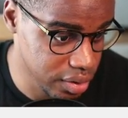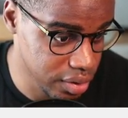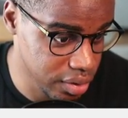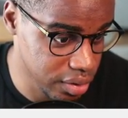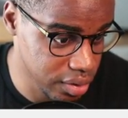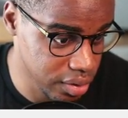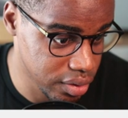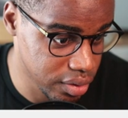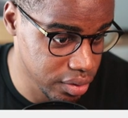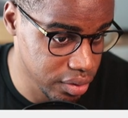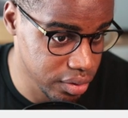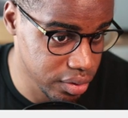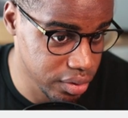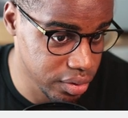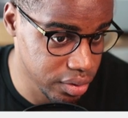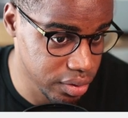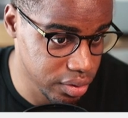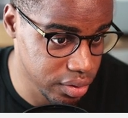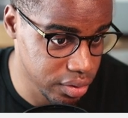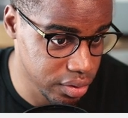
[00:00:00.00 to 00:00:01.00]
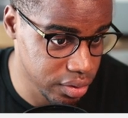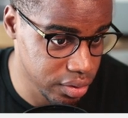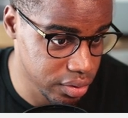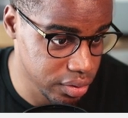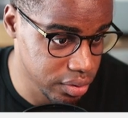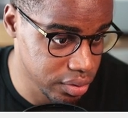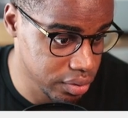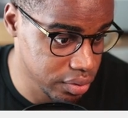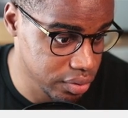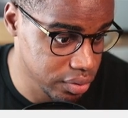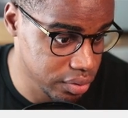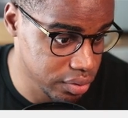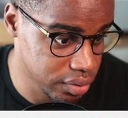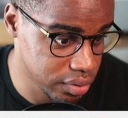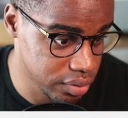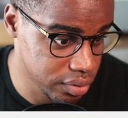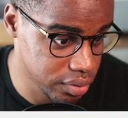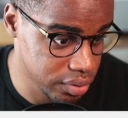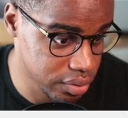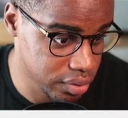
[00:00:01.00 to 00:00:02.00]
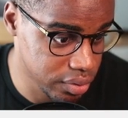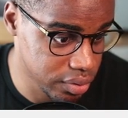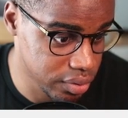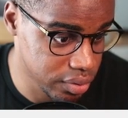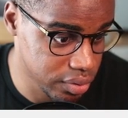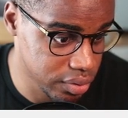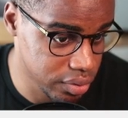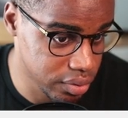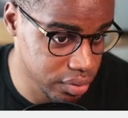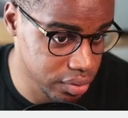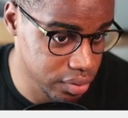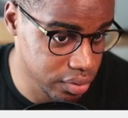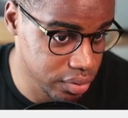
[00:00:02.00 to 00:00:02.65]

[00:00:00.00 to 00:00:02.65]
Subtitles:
(no one is talking)